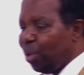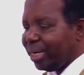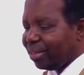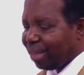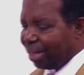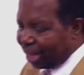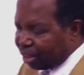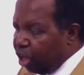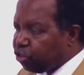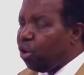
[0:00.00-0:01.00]
to understand
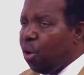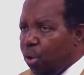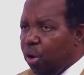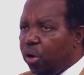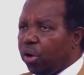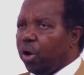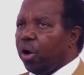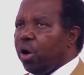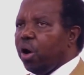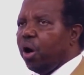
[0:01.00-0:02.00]
that. So,
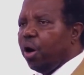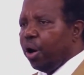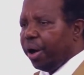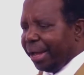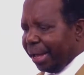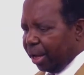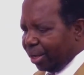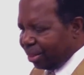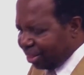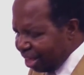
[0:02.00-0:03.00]

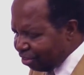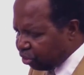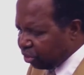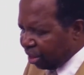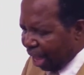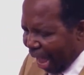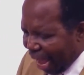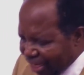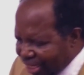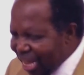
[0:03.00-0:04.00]
this
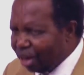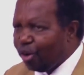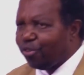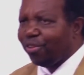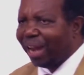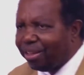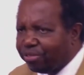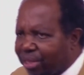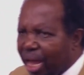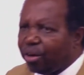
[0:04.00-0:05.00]
idea of
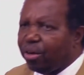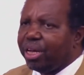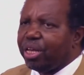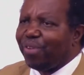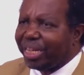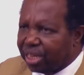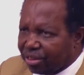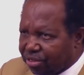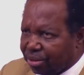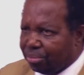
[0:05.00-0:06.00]
lifestyle
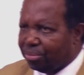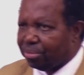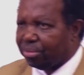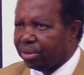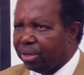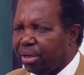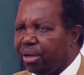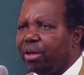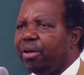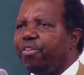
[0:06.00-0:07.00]
evangelism,
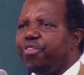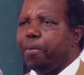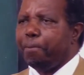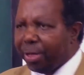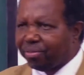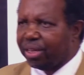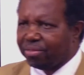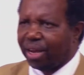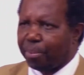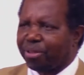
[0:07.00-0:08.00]
the
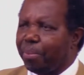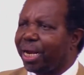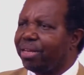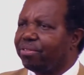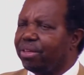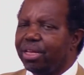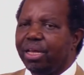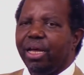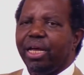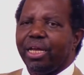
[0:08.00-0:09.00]
basics, and I'm
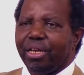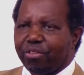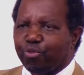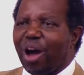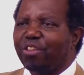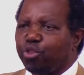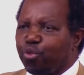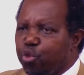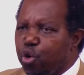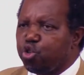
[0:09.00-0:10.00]
summarizing, is first
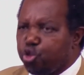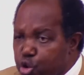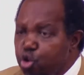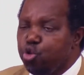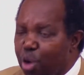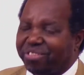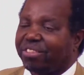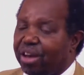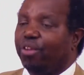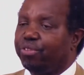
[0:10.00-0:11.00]
of all, you
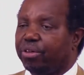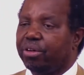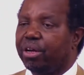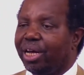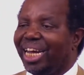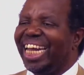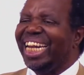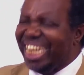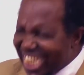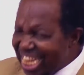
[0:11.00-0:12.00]
yourself
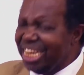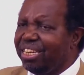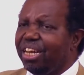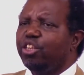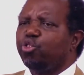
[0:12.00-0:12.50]
need